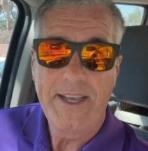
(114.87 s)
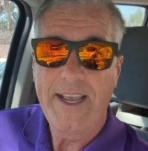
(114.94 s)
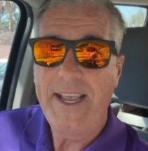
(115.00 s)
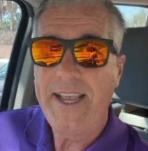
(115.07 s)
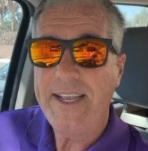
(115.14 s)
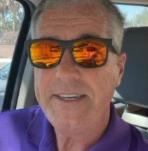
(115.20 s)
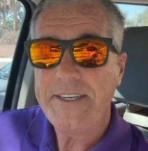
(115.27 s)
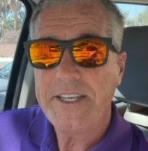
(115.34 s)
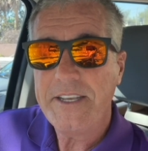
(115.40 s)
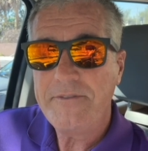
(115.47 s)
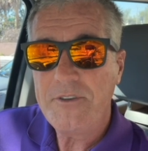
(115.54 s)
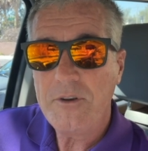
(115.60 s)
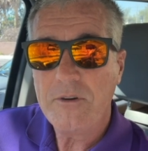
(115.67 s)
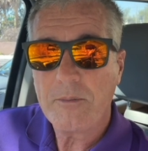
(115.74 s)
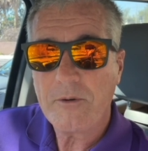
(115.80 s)
and give
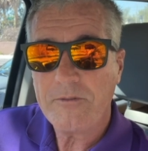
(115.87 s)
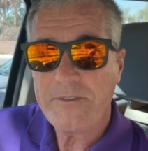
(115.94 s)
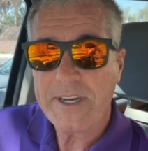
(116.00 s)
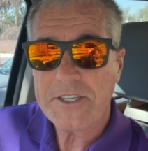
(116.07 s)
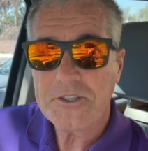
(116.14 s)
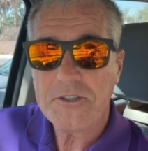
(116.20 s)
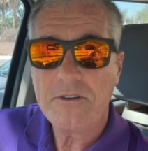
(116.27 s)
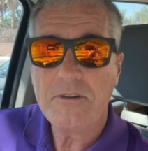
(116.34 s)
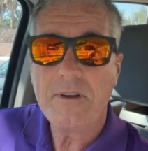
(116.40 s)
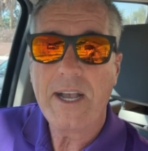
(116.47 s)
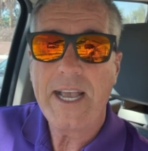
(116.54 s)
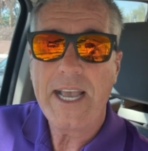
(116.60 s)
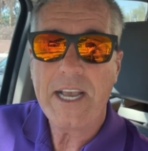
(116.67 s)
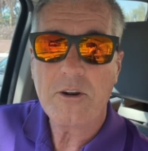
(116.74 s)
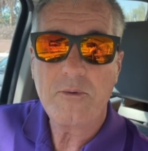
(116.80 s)
you a professional
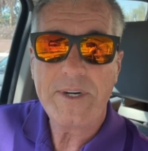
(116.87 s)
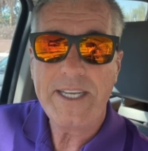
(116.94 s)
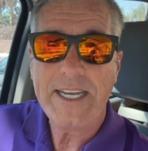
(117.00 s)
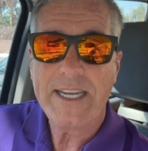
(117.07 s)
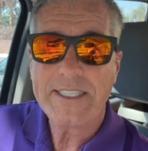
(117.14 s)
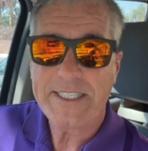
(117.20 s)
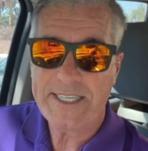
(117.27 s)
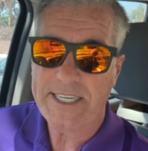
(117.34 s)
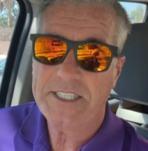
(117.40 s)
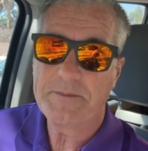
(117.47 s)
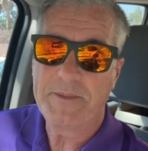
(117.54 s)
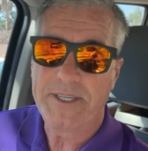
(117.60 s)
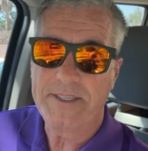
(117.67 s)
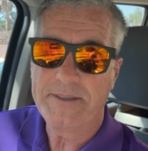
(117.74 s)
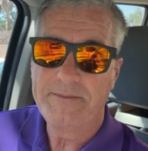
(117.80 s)
equity
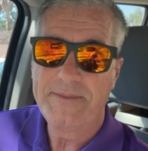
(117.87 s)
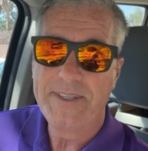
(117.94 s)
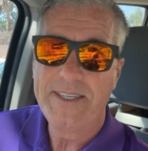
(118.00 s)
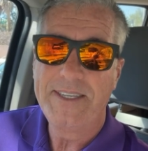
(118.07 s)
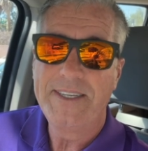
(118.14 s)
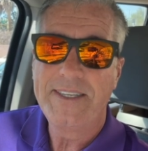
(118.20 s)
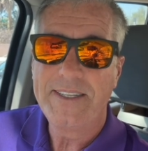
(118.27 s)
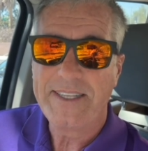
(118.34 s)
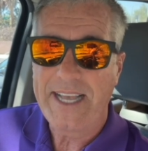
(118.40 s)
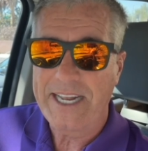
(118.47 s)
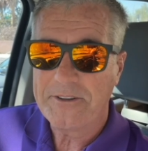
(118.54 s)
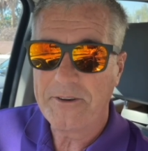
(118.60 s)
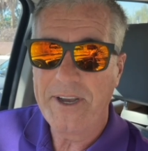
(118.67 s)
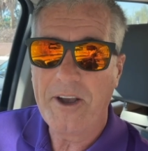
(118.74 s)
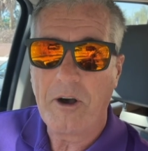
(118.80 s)
assessment.
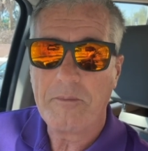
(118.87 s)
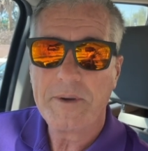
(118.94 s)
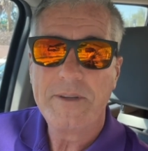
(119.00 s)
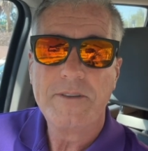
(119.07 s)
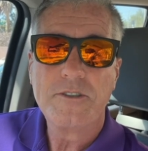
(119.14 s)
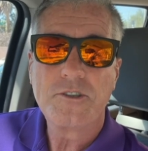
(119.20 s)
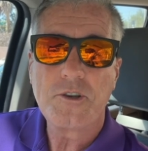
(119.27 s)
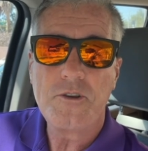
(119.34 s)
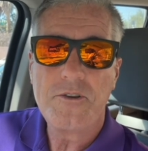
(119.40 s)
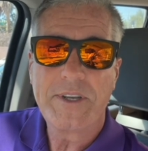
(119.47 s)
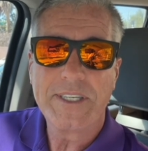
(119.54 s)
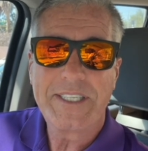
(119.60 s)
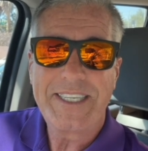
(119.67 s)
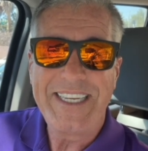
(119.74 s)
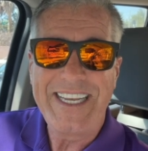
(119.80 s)
That'll help so you
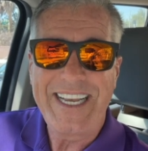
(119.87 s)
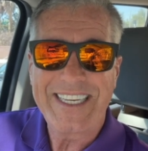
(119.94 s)
can see